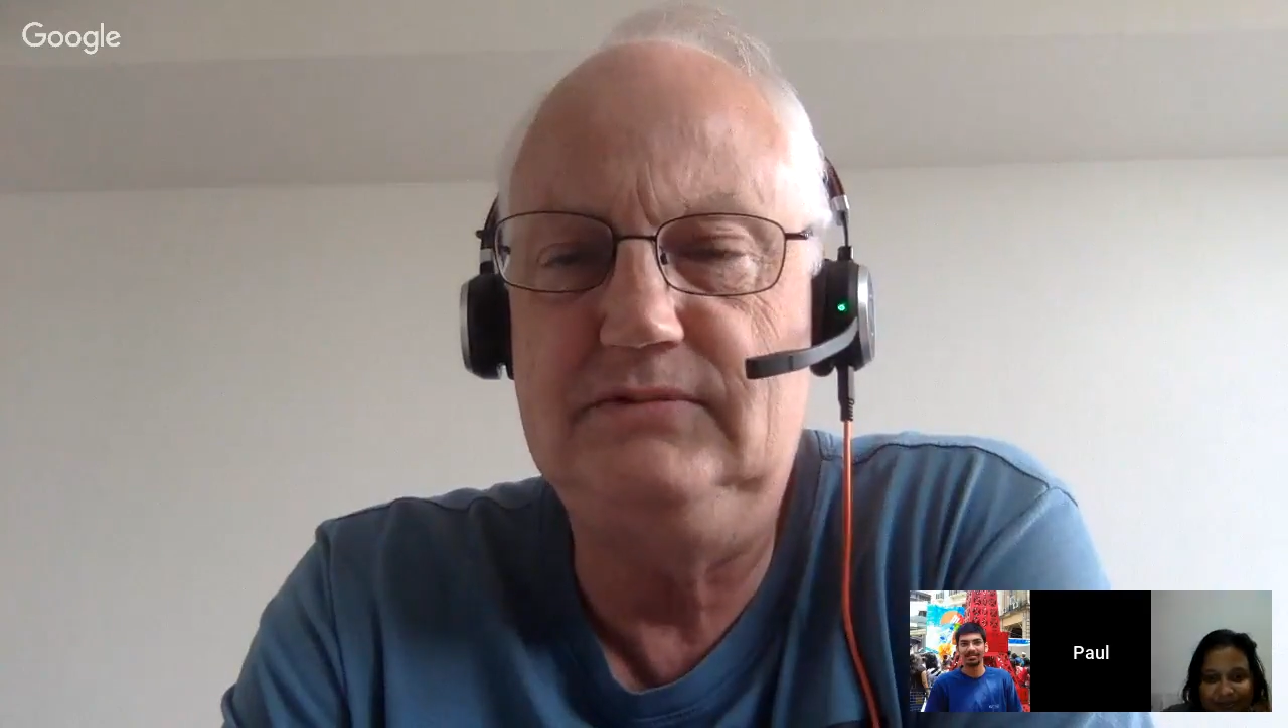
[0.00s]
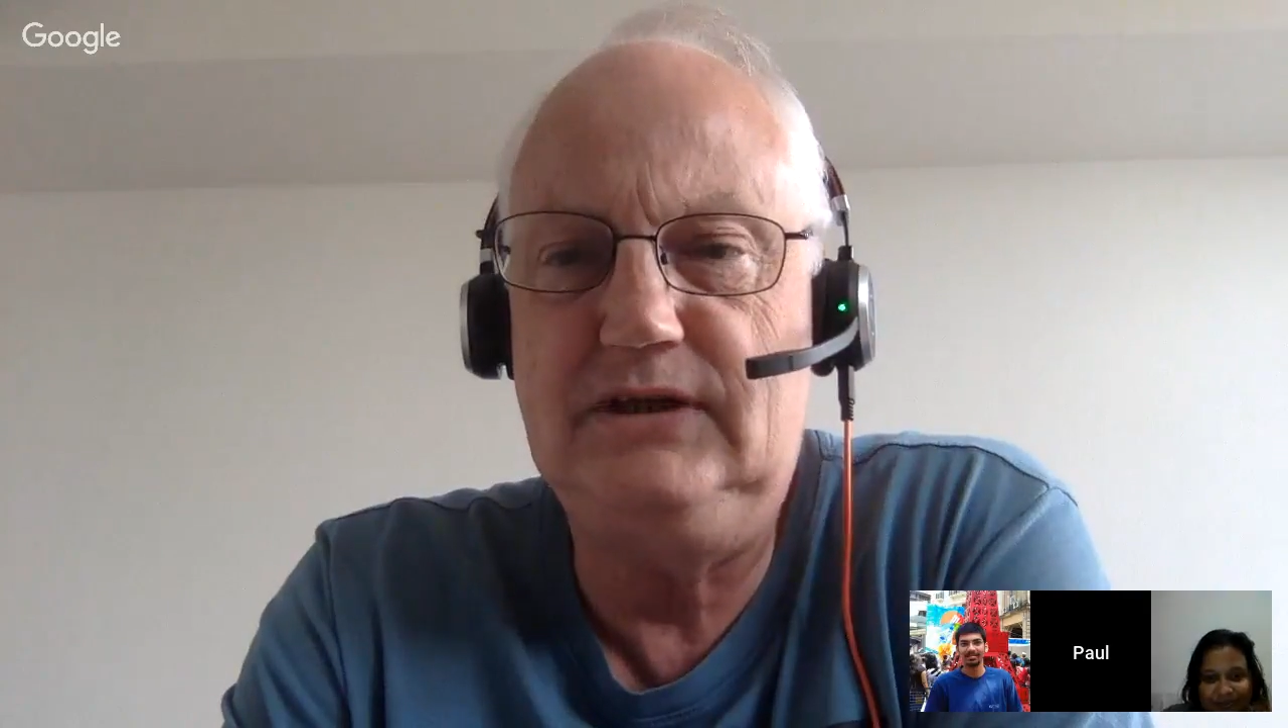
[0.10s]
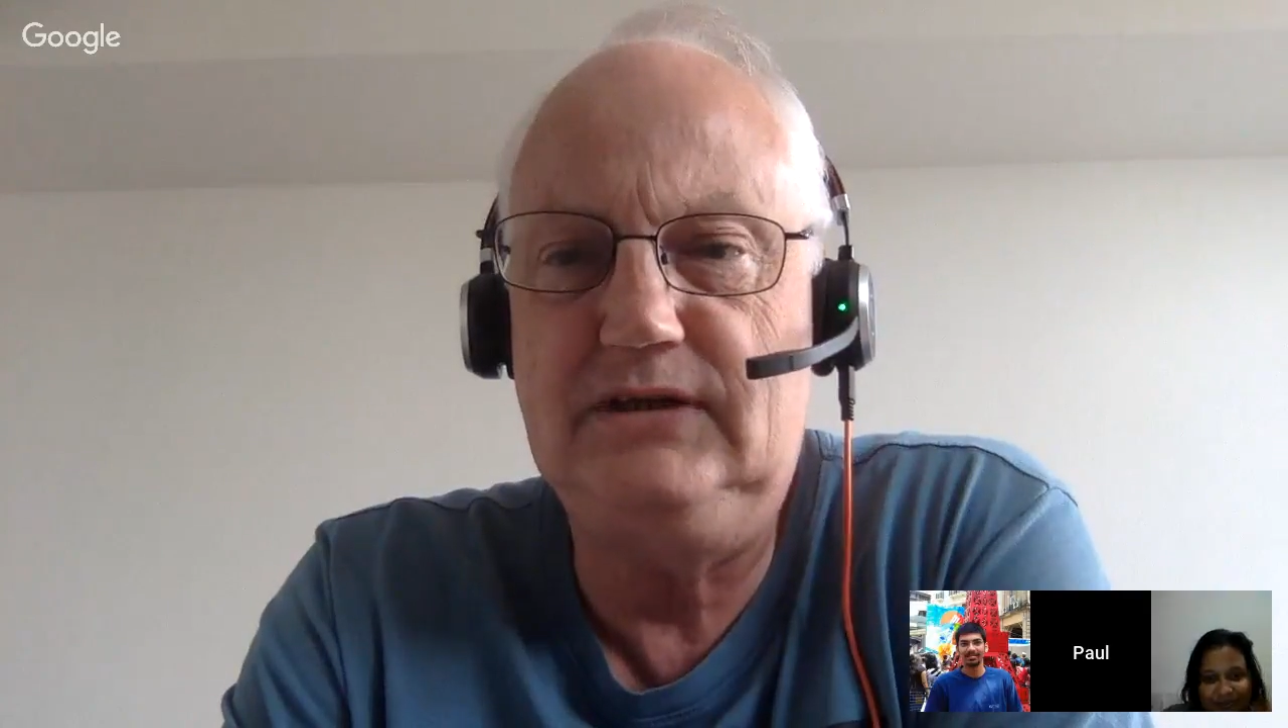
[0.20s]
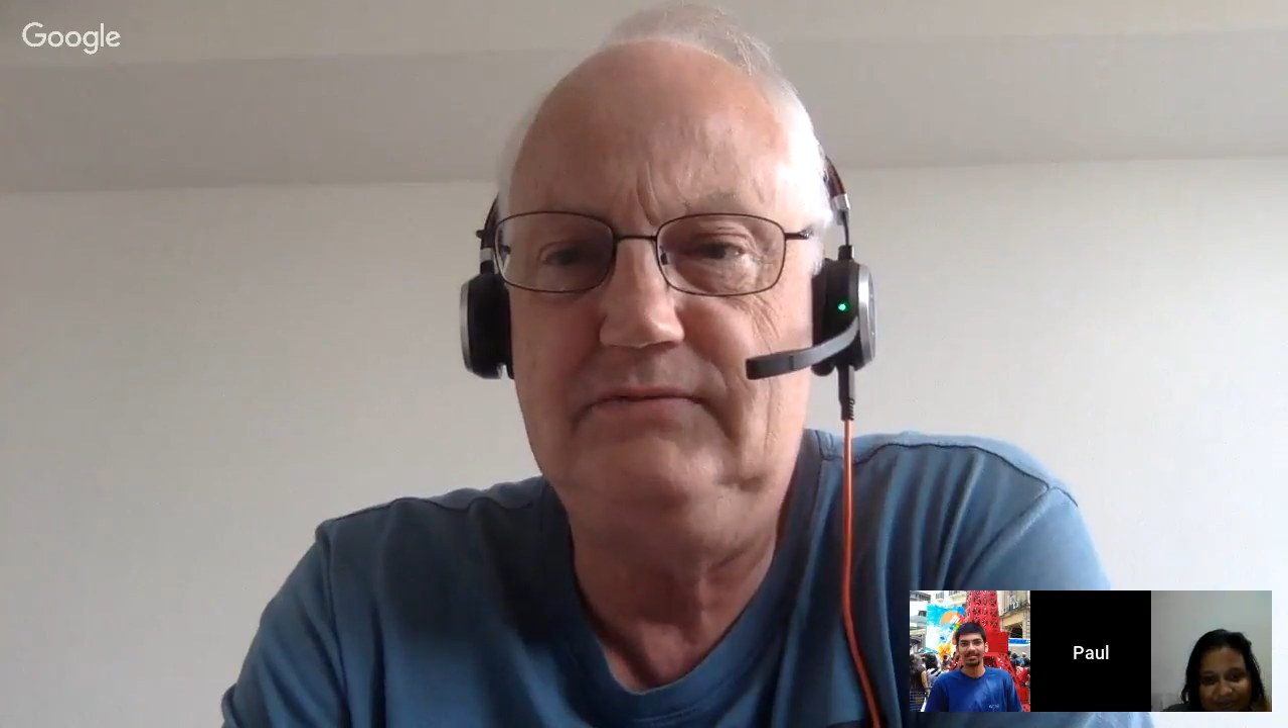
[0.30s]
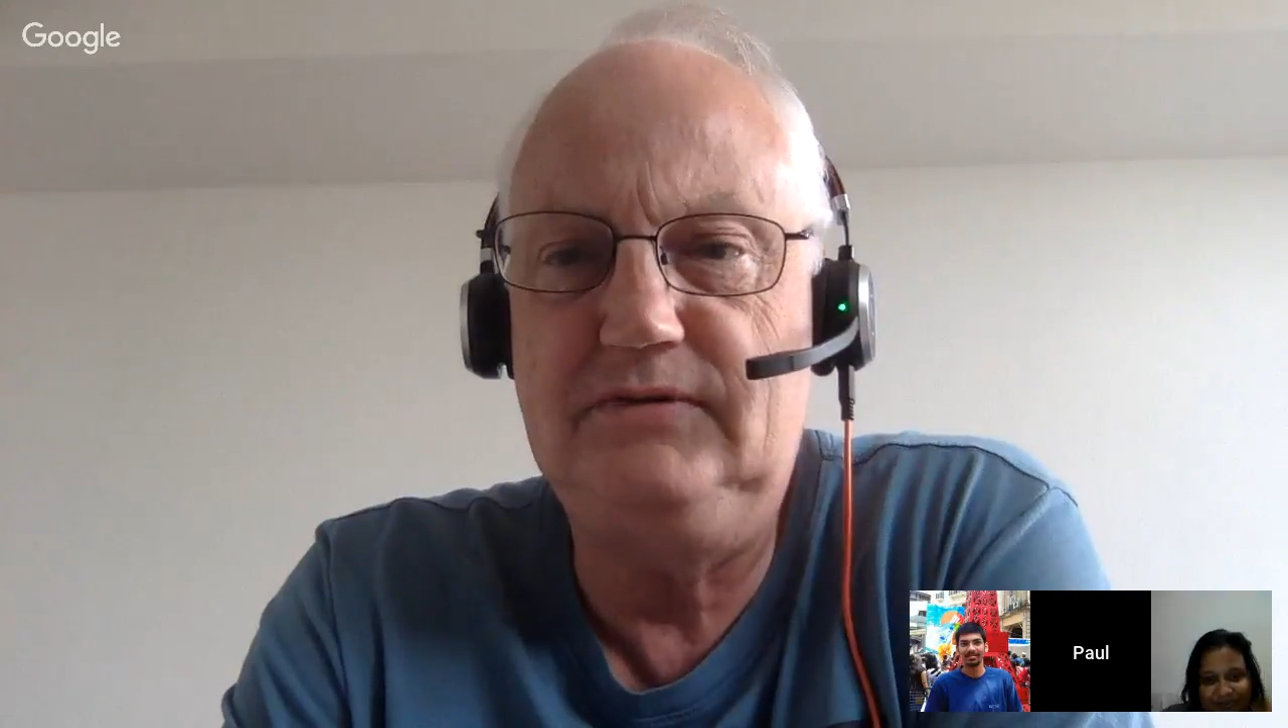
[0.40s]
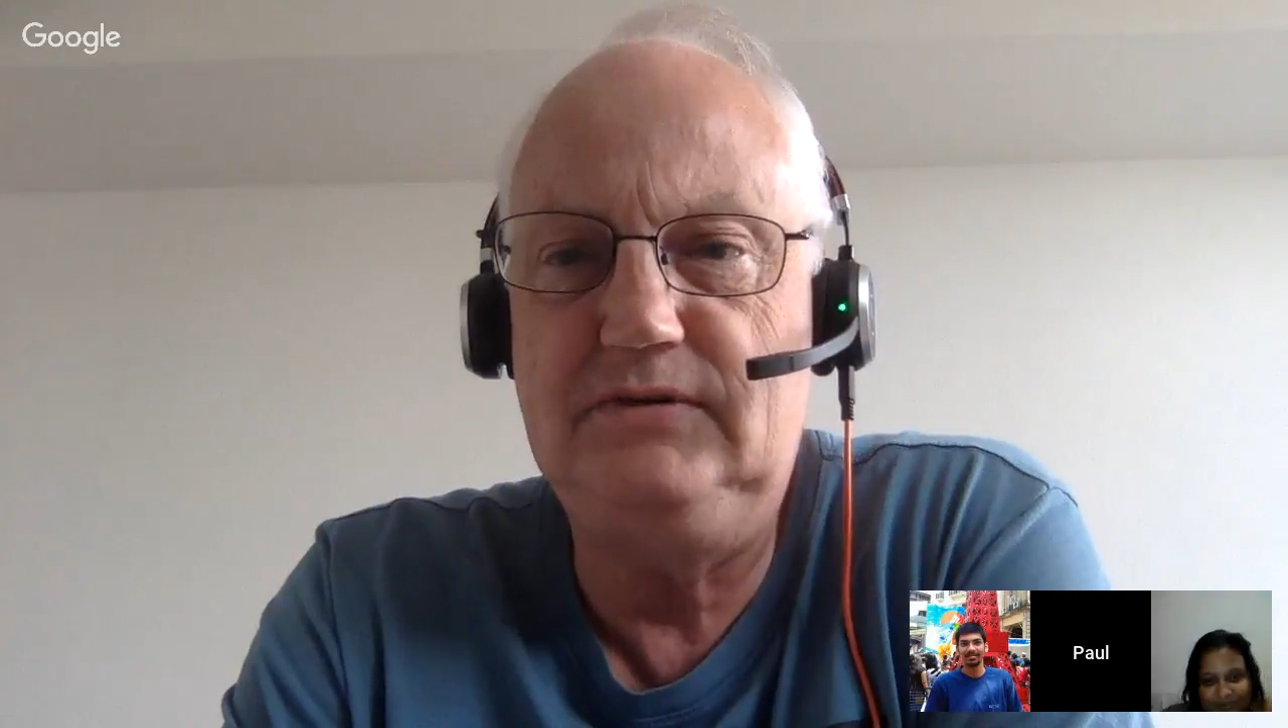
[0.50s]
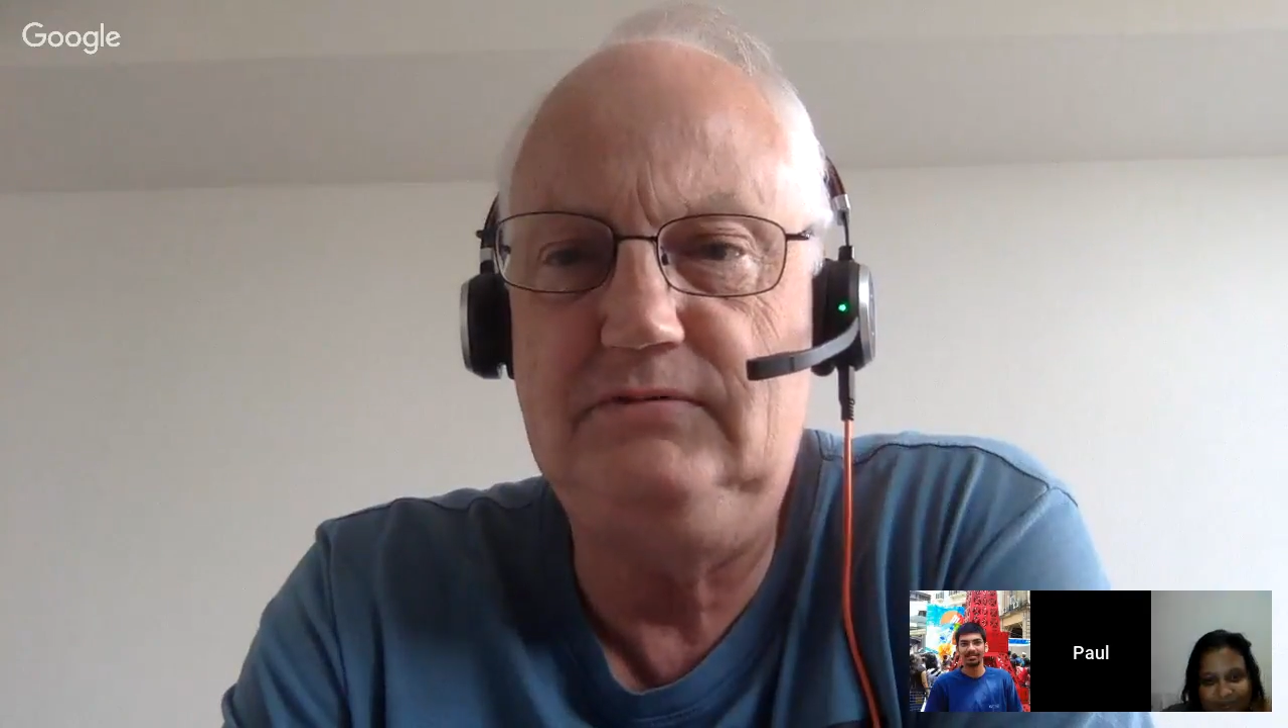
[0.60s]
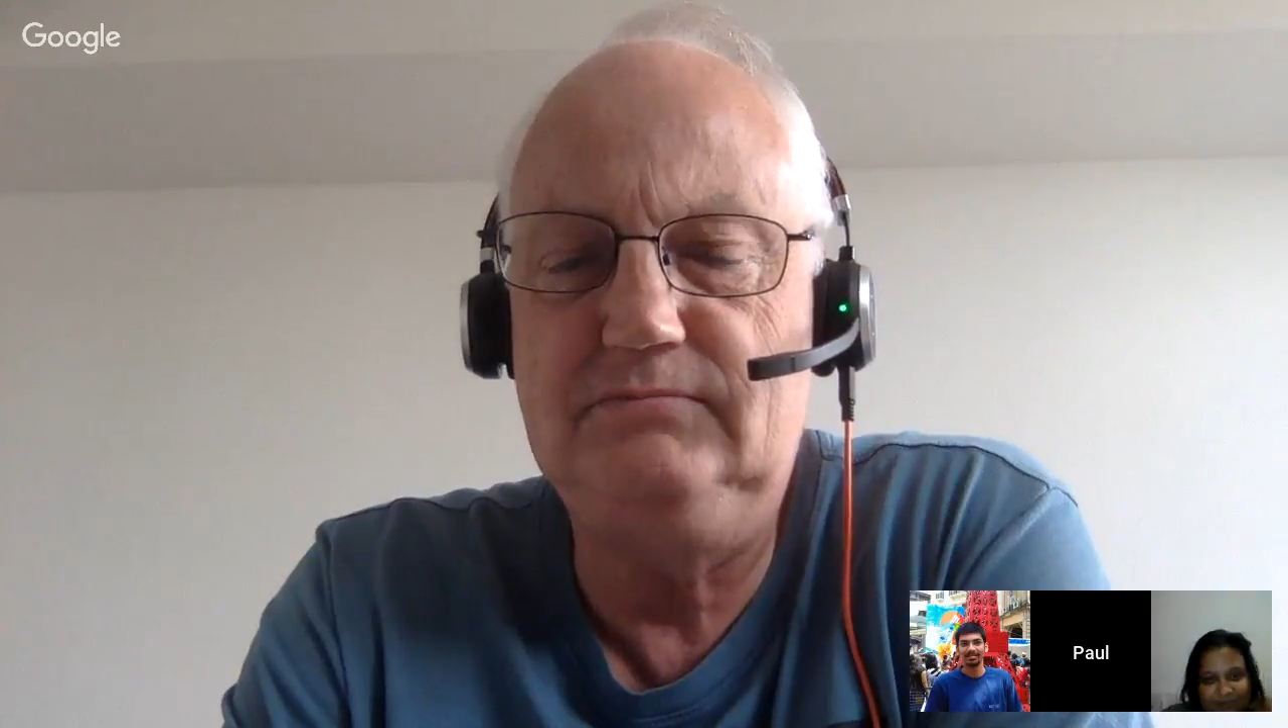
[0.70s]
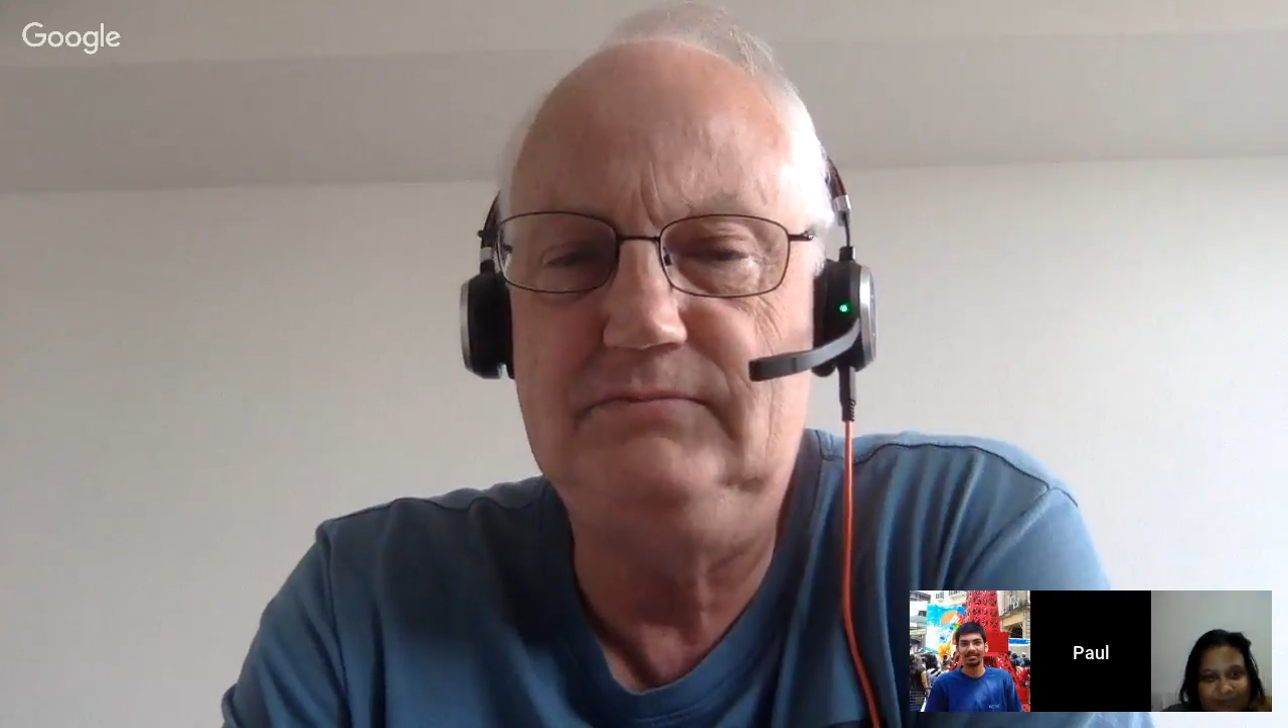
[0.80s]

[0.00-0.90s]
have you